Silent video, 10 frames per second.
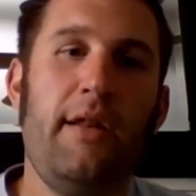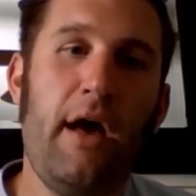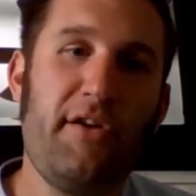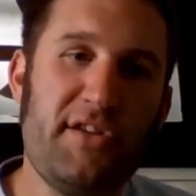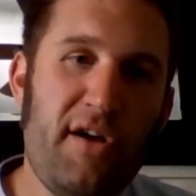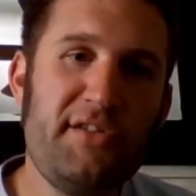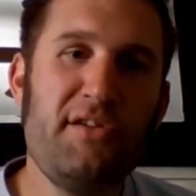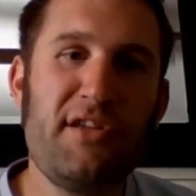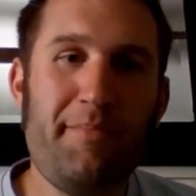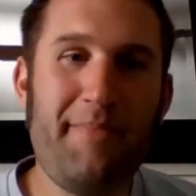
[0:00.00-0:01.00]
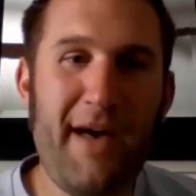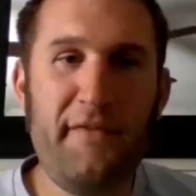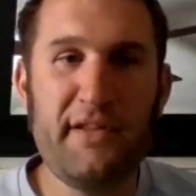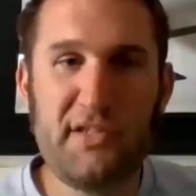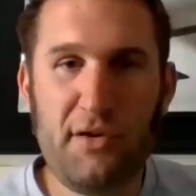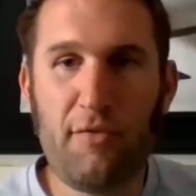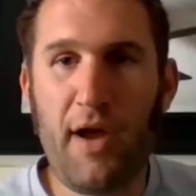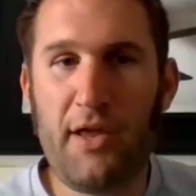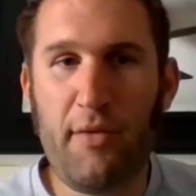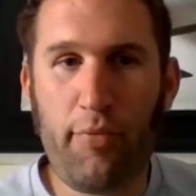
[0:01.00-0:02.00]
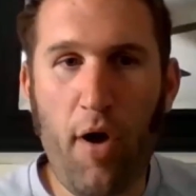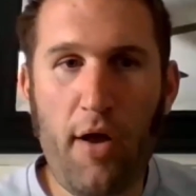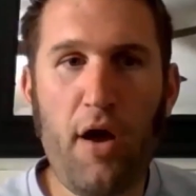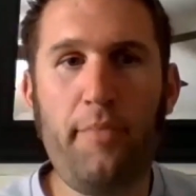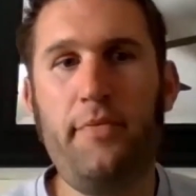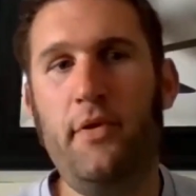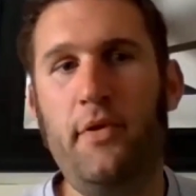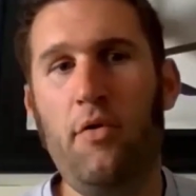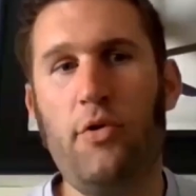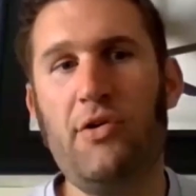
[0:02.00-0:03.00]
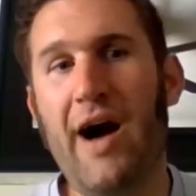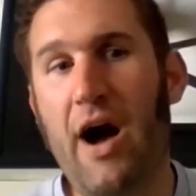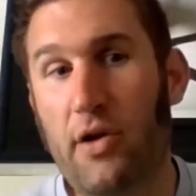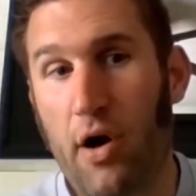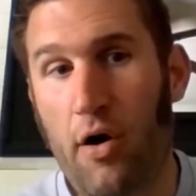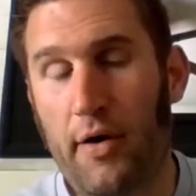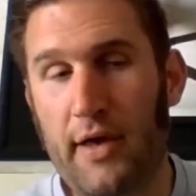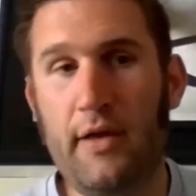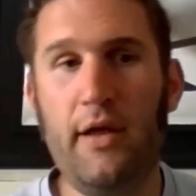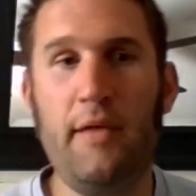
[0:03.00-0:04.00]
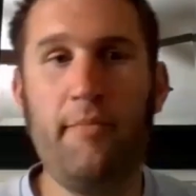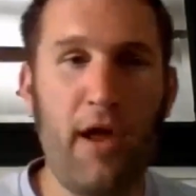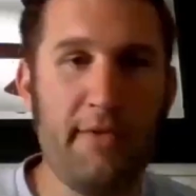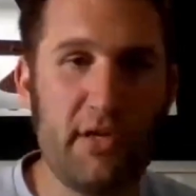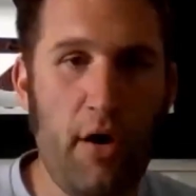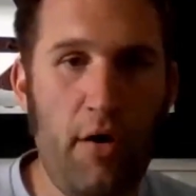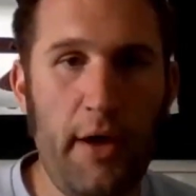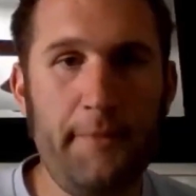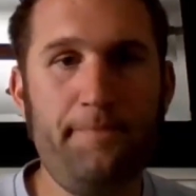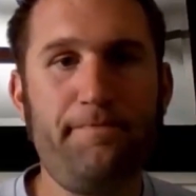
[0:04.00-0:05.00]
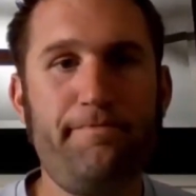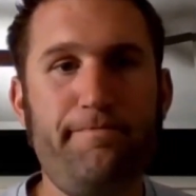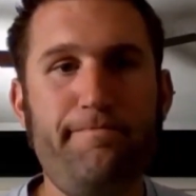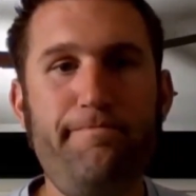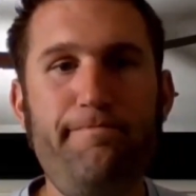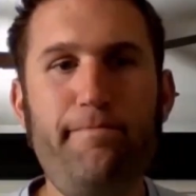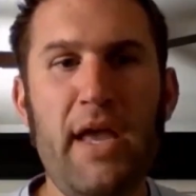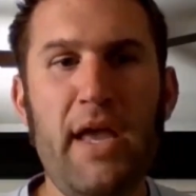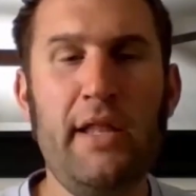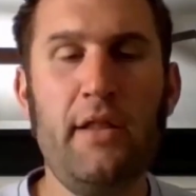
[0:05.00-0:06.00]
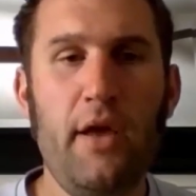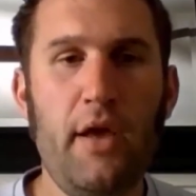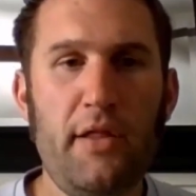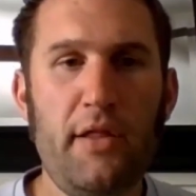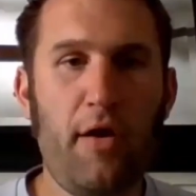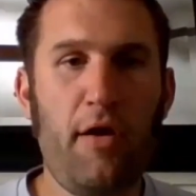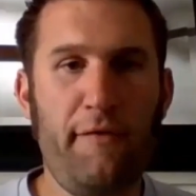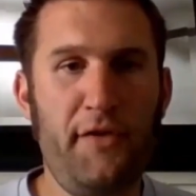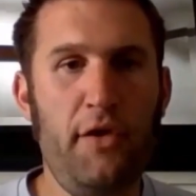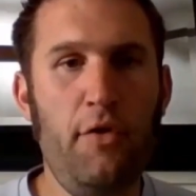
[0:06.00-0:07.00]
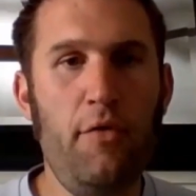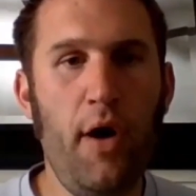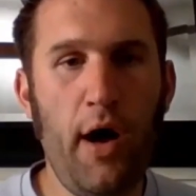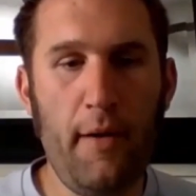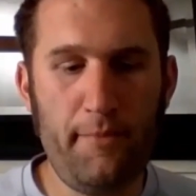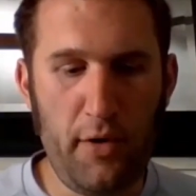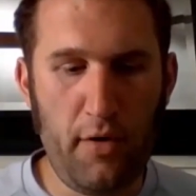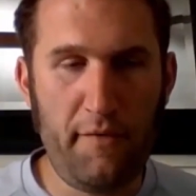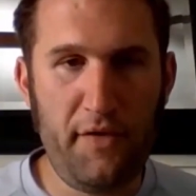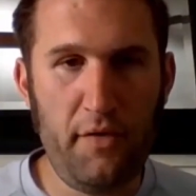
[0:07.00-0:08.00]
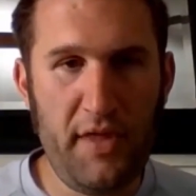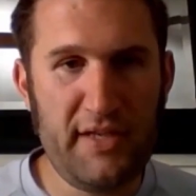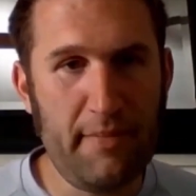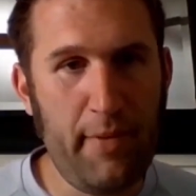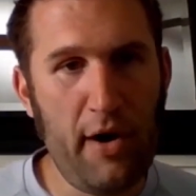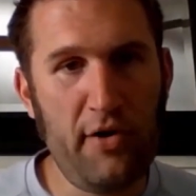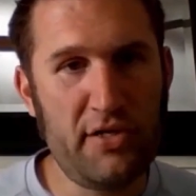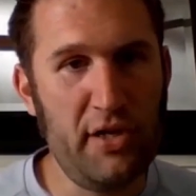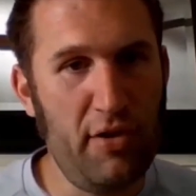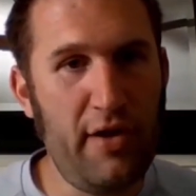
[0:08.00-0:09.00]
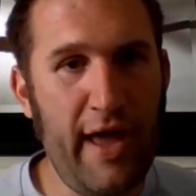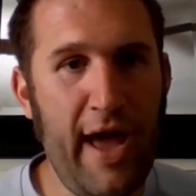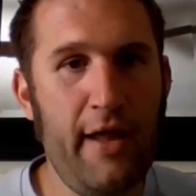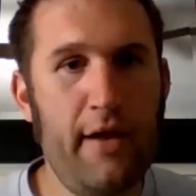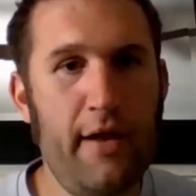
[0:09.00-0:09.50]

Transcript: Now, there's also some benefits too, right? You brought up, cloud calling and premise calling, and there are a few things that partners can look at